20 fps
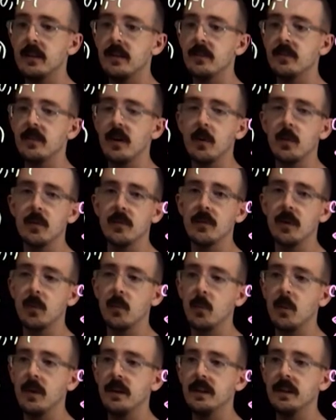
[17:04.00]
here, you've got,
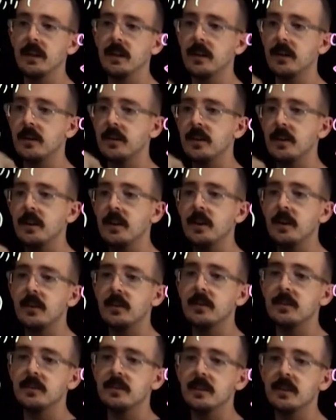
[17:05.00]
at 1 here,
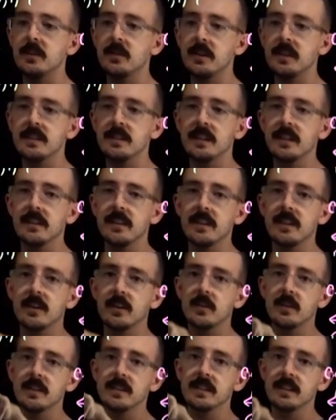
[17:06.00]
you're decreasing and then
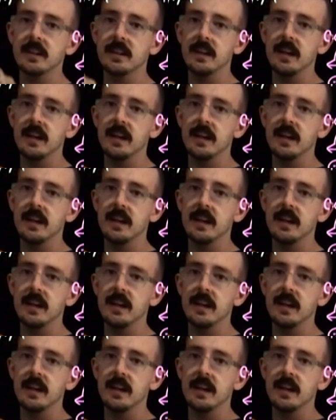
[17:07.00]
increasing